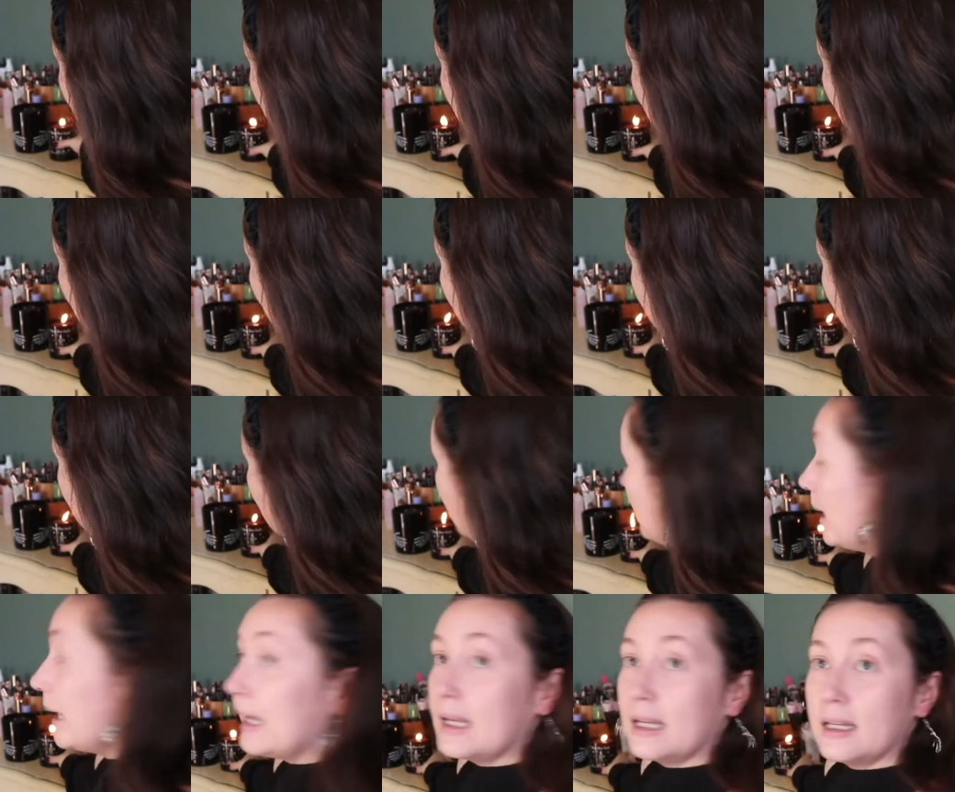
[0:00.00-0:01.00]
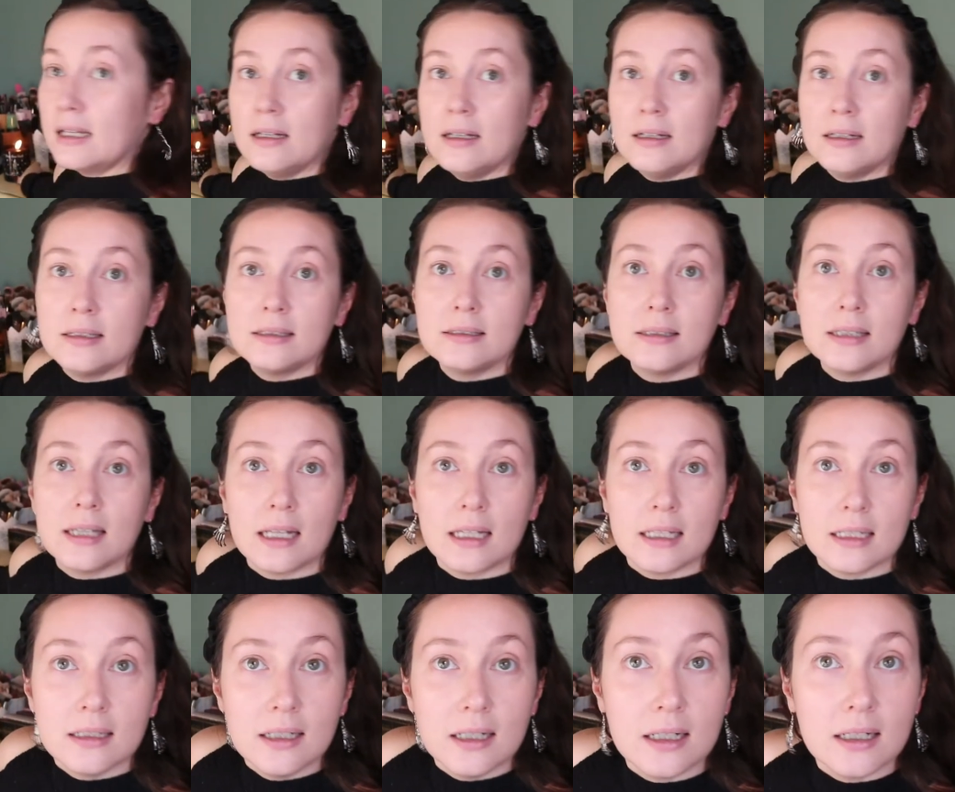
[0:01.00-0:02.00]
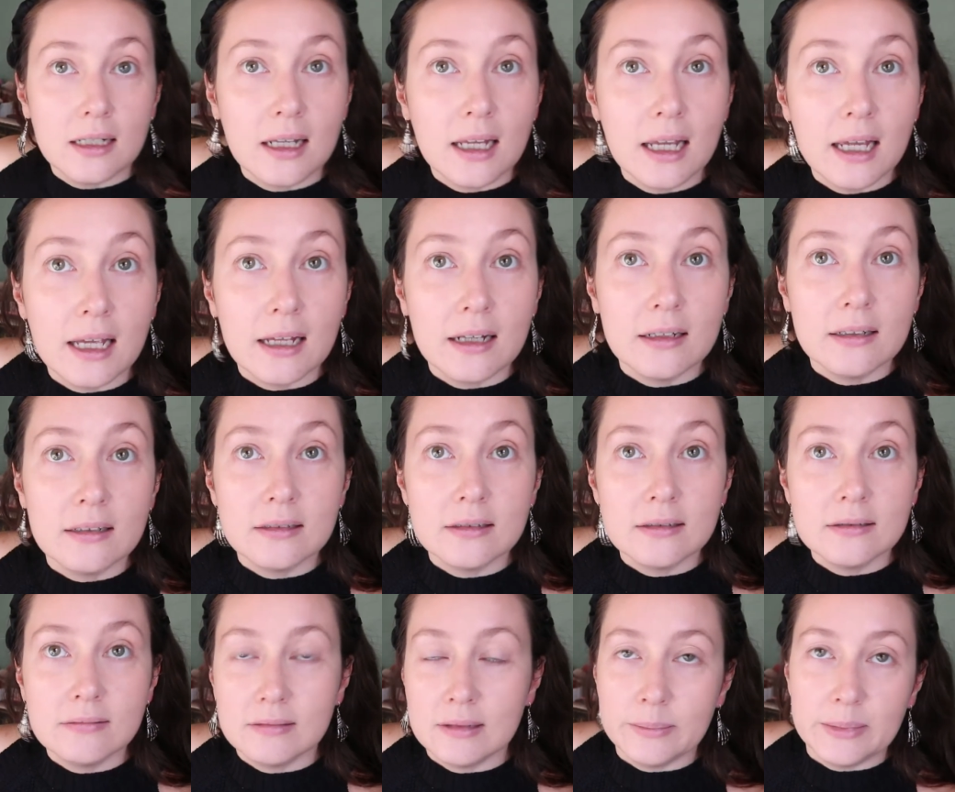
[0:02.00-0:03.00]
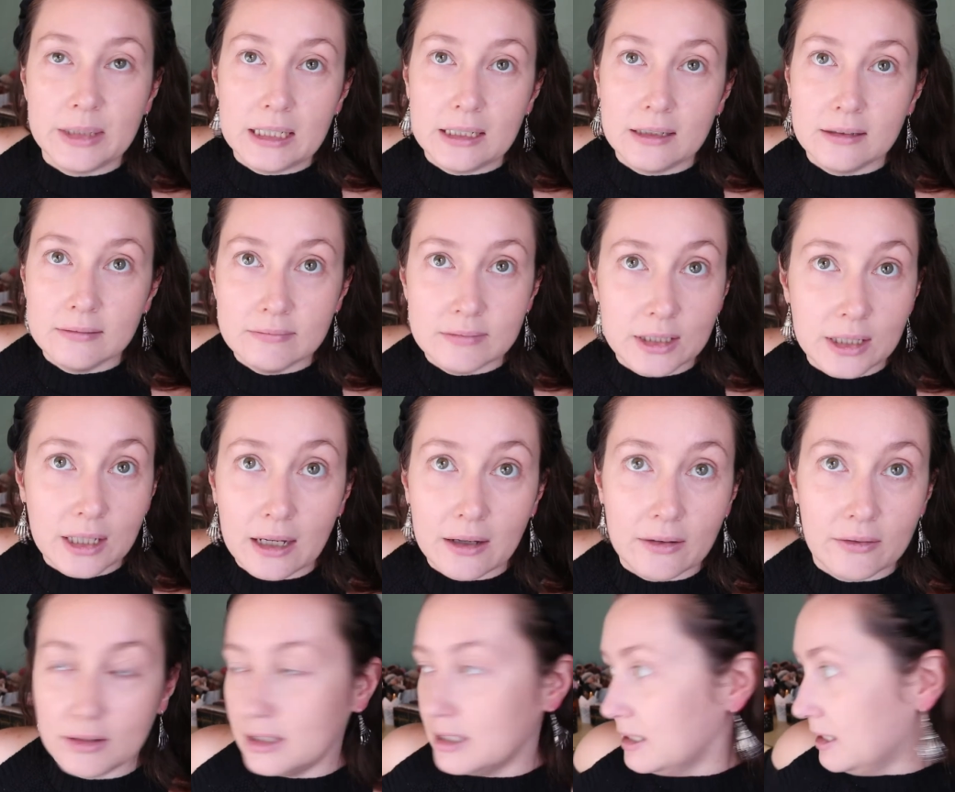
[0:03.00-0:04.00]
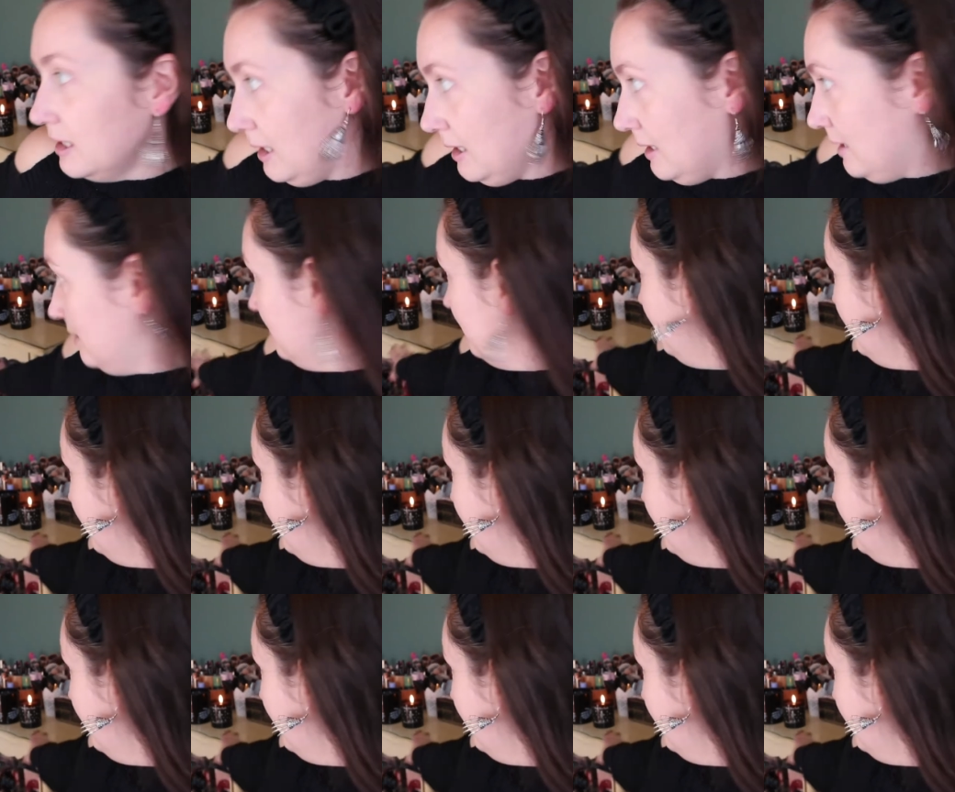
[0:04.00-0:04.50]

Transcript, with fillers: next to my skeleton candle. I mean, you can't really see it,